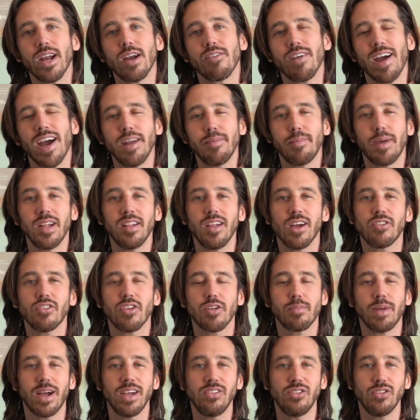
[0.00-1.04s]
I ride my
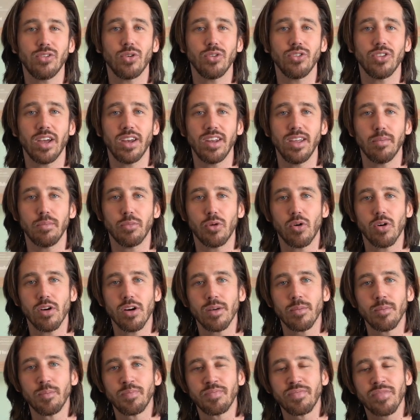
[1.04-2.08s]
electric bicycles
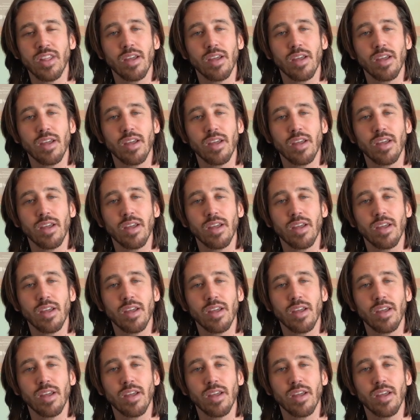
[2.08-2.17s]
anymore,